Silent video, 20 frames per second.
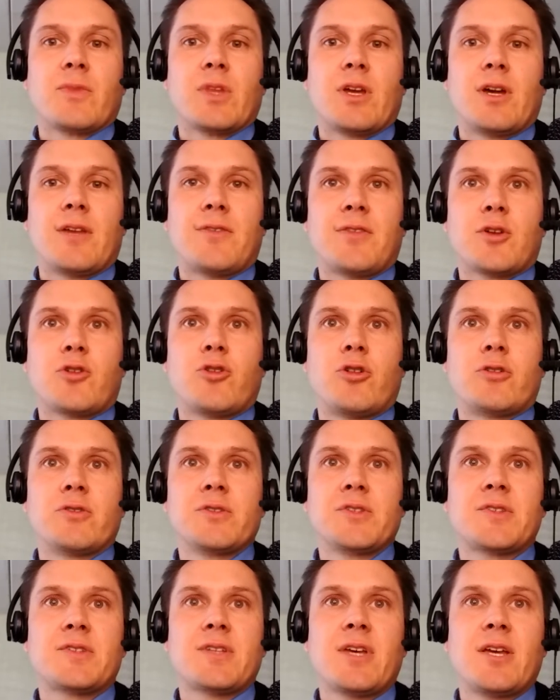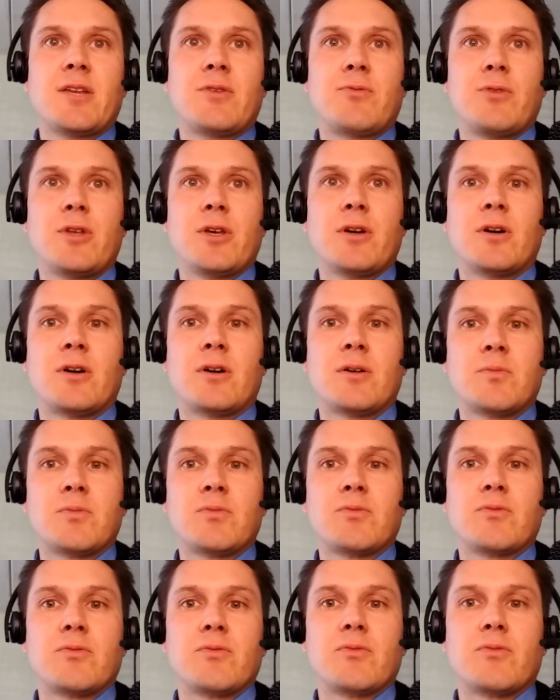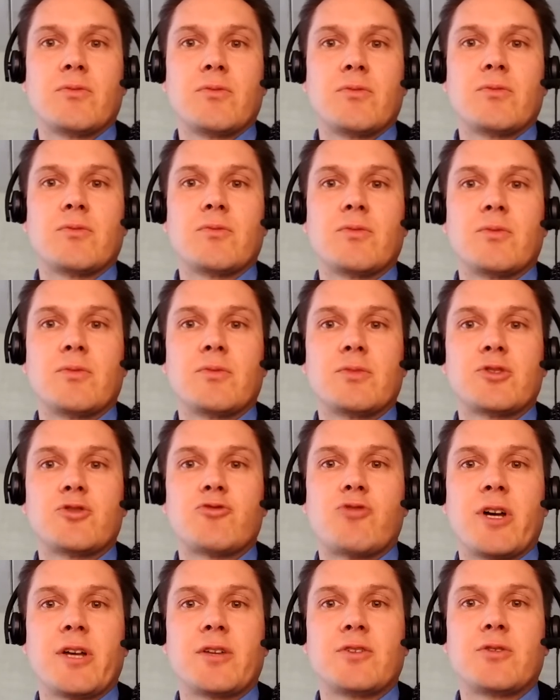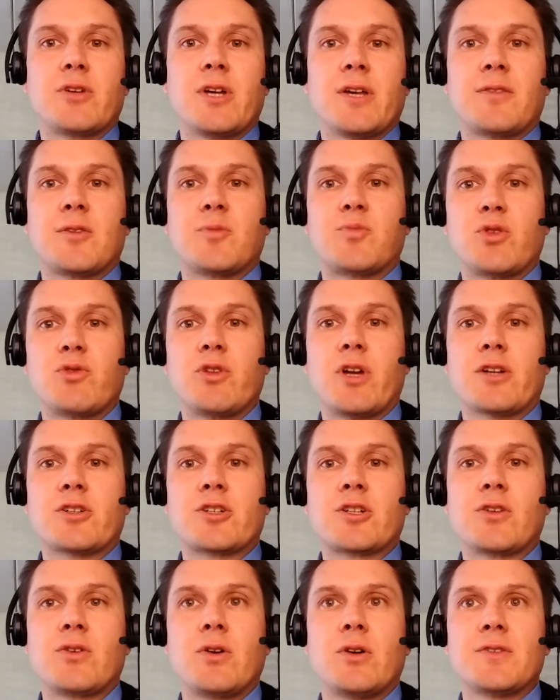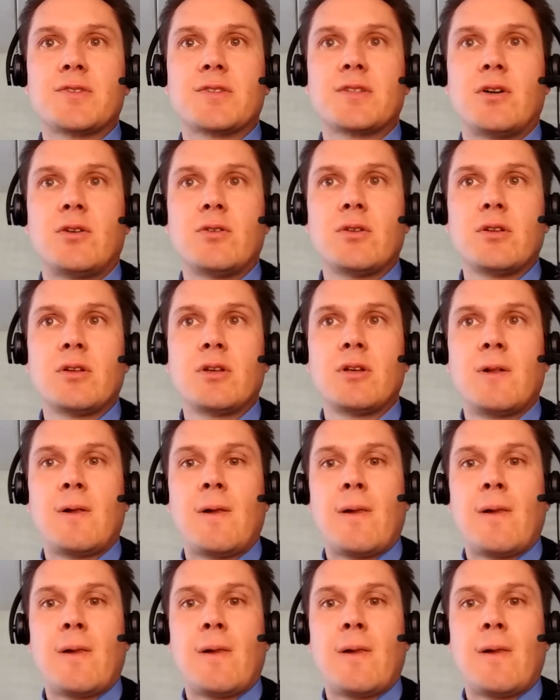At the current state, we are trying to get the production cost down.